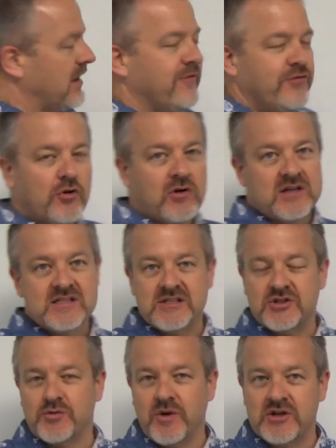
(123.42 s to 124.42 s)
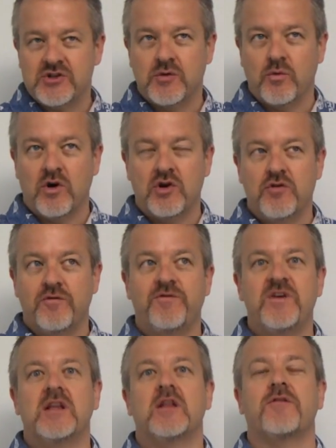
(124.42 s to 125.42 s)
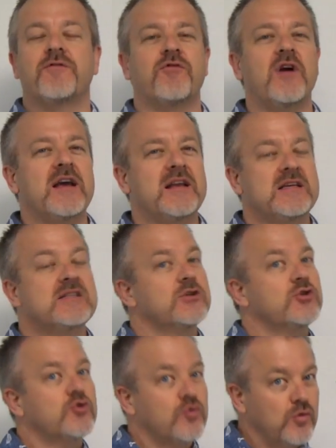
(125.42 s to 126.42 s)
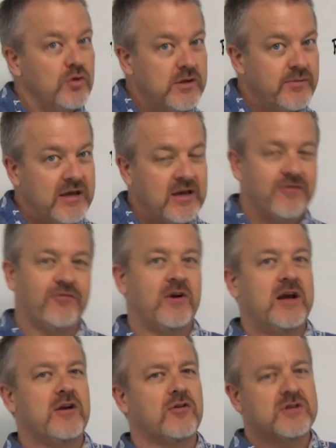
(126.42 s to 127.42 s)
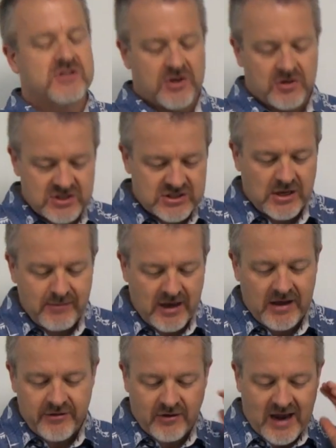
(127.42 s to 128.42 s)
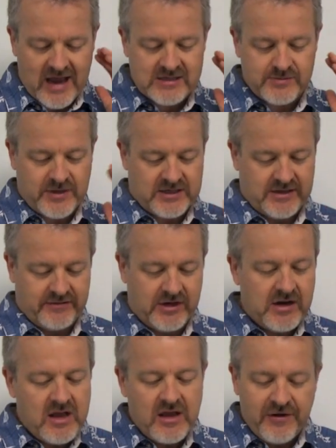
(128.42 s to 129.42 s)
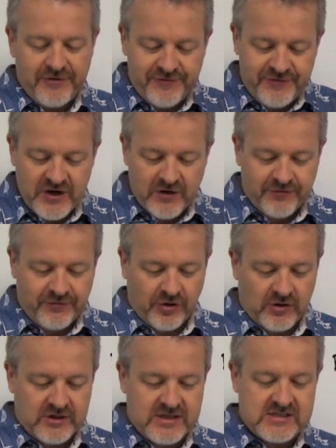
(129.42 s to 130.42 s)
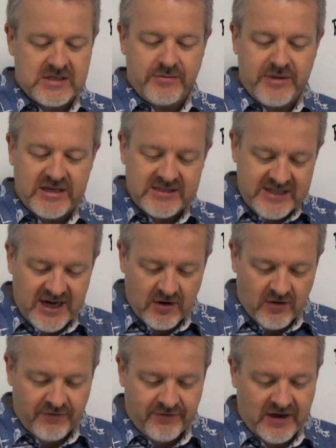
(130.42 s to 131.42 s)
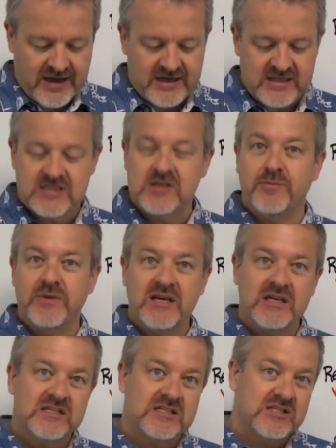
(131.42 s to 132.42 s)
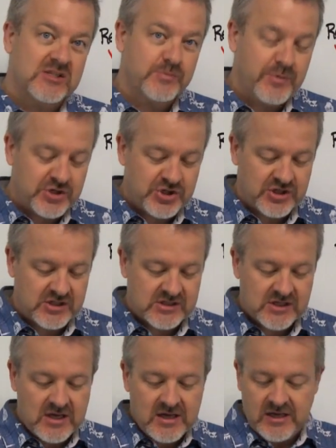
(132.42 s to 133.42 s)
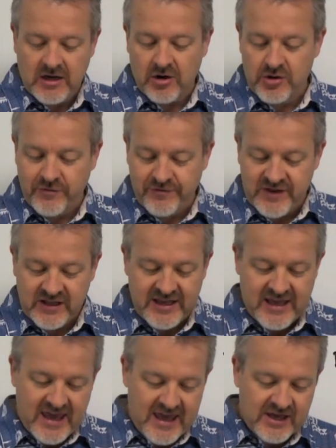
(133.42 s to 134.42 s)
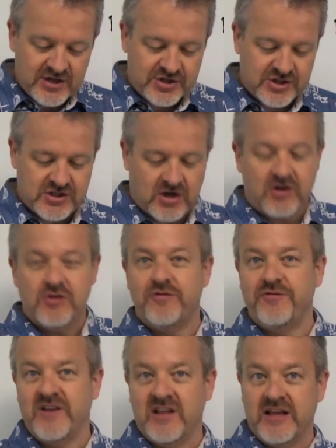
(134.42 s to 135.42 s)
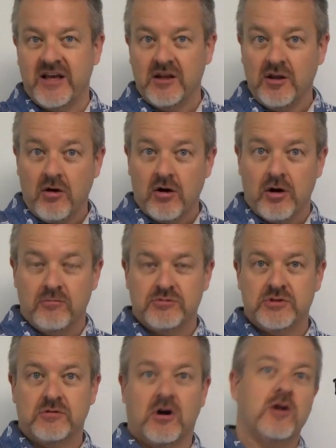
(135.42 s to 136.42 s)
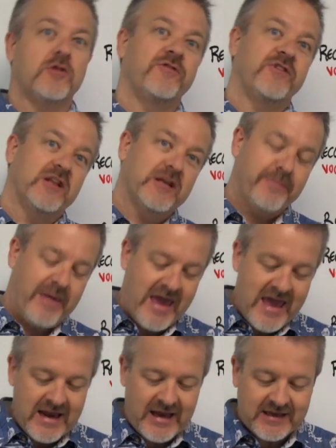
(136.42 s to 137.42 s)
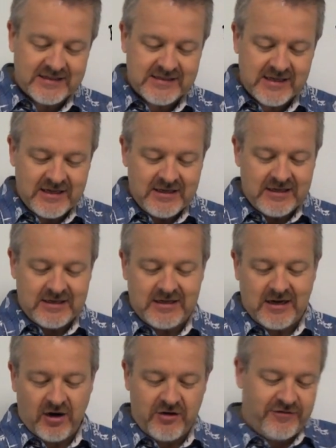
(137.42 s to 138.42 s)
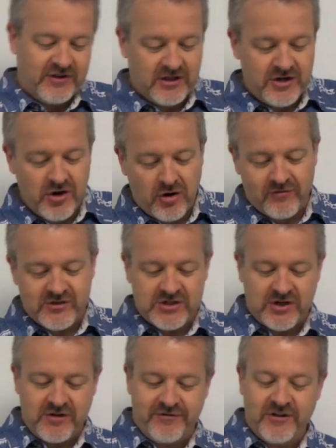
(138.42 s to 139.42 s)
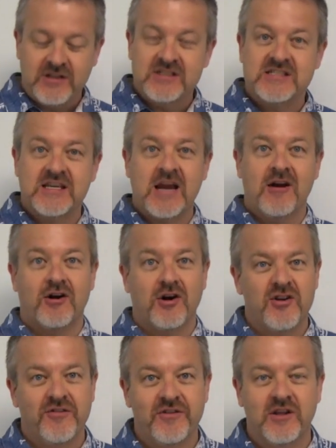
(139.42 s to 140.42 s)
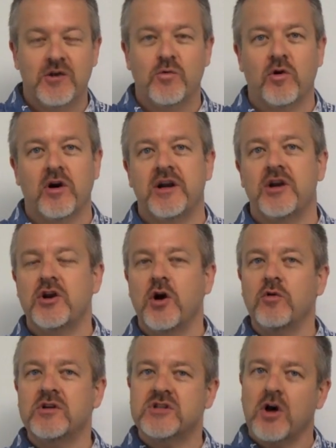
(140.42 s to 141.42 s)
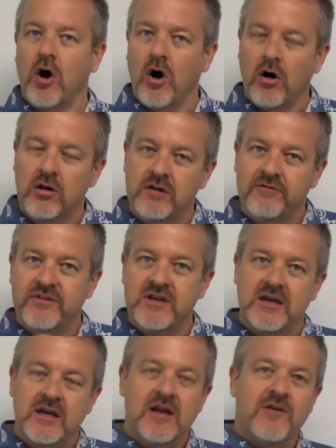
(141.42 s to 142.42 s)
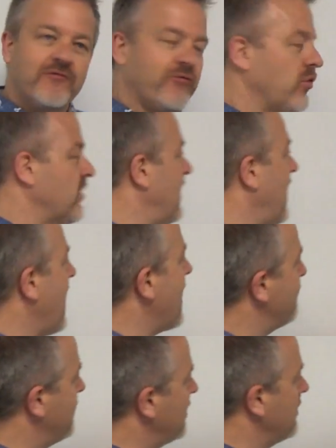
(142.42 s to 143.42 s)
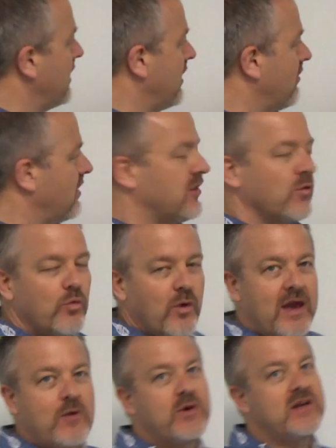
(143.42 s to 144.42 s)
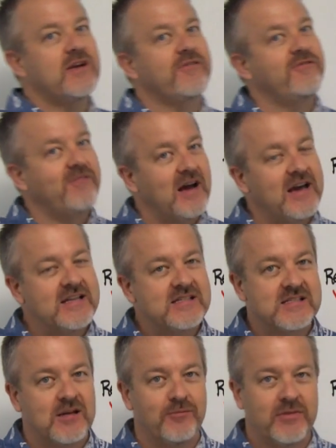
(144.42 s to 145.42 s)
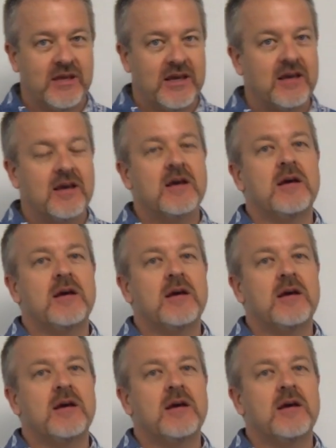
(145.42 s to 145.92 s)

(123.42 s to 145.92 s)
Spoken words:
if you're in a situation where you feel afraid, is it truly being afraid or is there some other aspect of it? Fearful. Is it being terrified? Is it being suspicious? Are you feeling anxious? Are you feeling alarmed? Are you feeling panicked? Are you feeling nervous? Are you feeling scared? Are you feeling worried? Notice all of the vocabulary, the way we define something